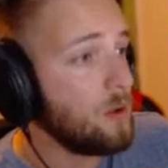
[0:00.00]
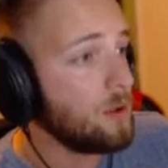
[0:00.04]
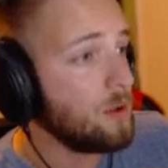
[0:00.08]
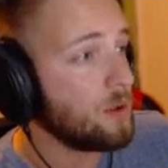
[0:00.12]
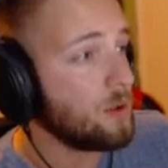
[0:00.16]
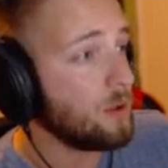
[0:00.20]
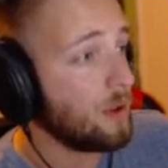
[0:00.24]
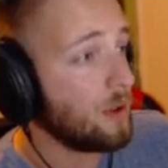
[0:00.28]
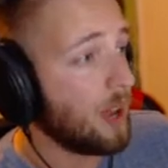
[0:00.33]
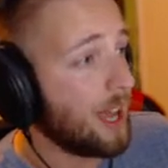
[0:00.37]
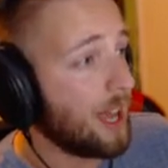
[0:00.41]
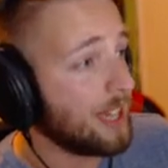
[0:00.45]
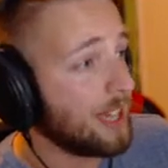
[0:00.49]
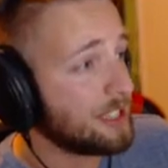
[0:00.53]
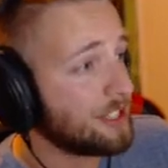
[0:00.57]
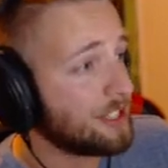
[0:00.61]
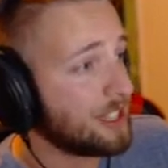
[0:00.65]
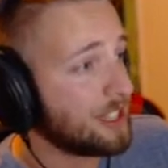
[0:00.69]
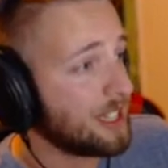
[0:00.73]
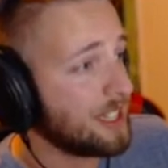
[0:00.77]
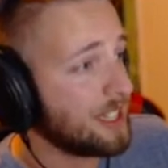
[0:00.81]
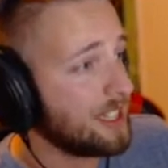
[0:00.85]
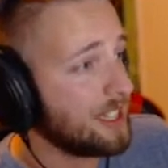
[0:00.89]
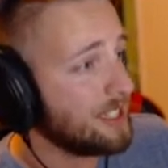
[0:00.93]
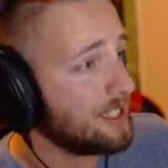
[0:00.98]

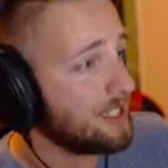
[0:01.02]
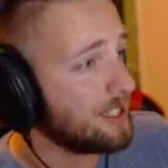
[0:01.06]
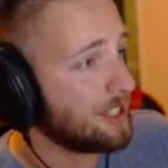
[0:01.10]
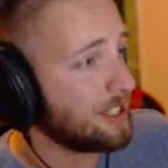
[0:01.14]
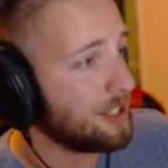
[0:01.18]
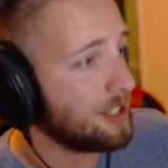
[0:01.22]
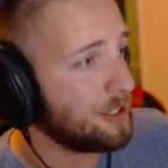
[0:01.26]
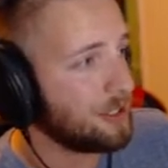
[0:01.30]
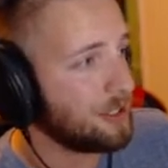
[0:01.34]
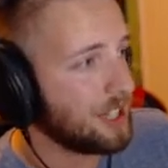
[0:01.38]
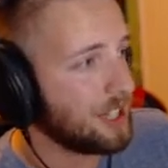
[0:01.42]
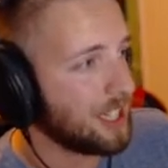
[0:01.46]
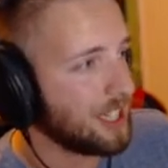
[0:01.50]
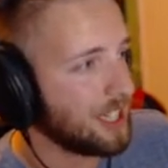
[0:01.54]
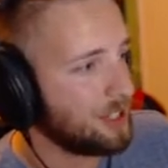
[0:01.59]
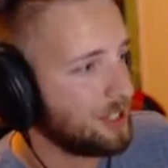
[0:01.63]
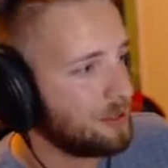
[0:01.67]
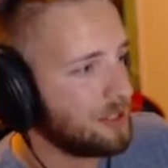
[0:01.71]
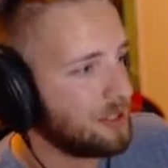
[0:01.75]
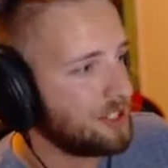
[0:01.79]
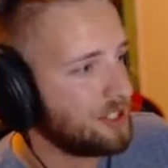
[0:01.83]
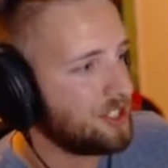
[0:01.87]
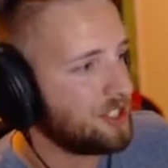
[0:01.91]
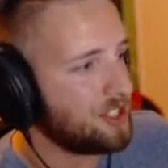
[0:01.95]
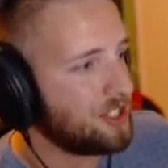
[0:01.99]
Actually, this is a new thing.
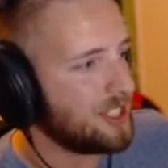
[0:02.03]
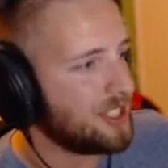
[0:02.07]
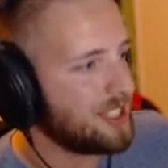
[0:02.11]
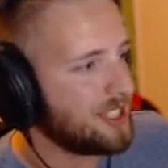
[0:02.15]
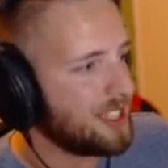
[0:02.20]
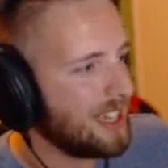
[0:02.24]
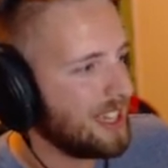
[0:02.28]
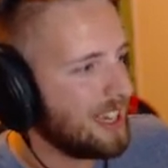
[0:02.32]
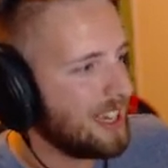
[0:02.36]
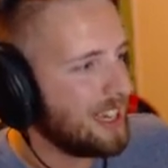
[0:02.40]
Twitch is